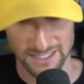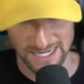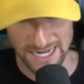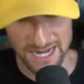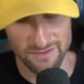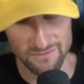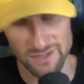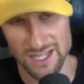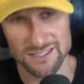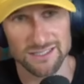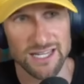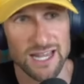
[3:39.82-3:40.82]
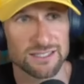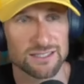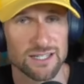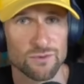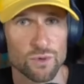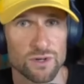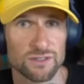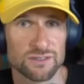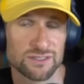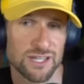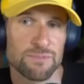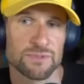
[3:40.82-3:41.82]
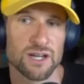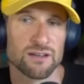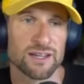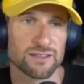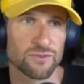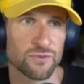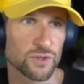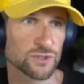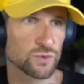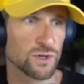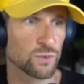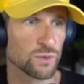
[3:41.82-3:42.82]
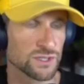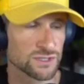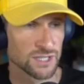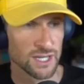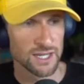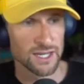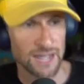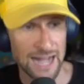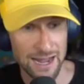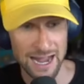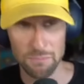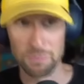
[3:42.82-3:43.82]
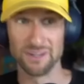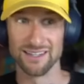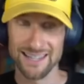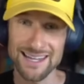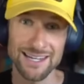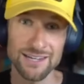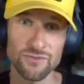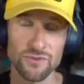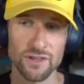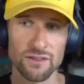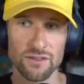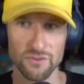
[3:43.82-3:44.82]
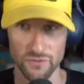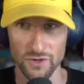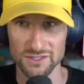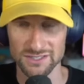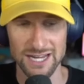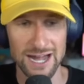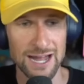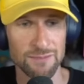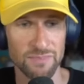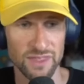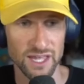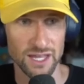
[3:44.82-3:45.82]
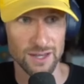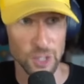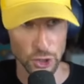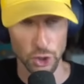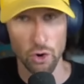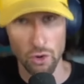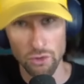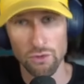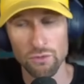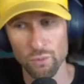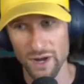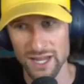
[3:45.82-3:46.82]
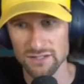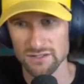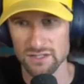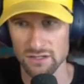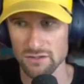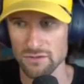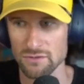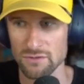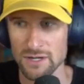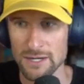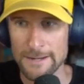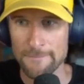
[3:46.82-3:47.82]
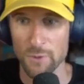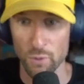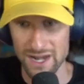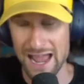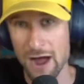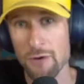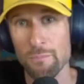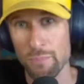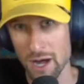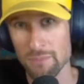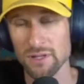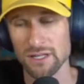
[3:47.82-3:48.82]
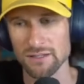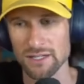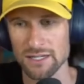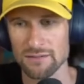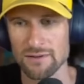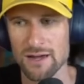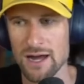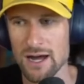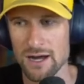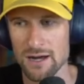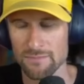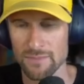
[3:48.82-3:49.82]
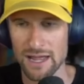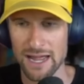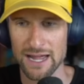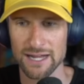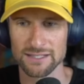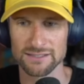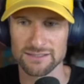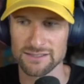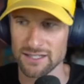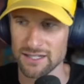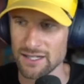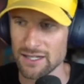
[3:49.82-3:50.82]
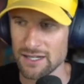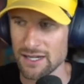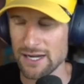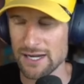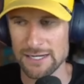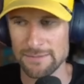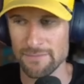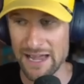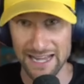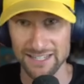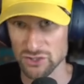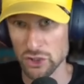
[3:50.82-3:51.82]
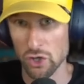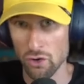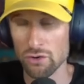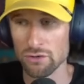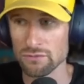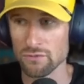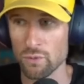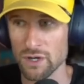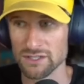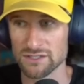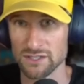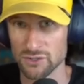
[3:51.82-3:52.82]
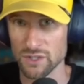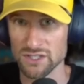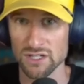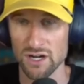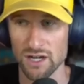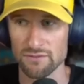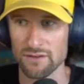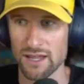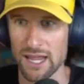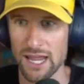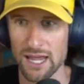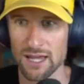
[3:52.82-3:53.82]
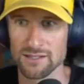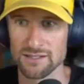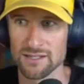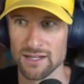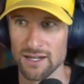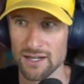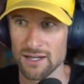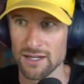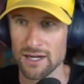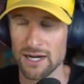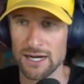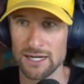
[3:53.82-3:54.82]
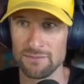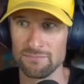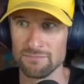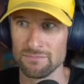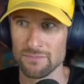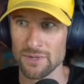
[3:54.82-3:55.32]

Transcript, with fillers: like I have lots of texts that were slept on. Like the first one was, I, I, believe that the first time that Nicole went to went out publicly um, as um, as Nicole was to TwitchCon, and um,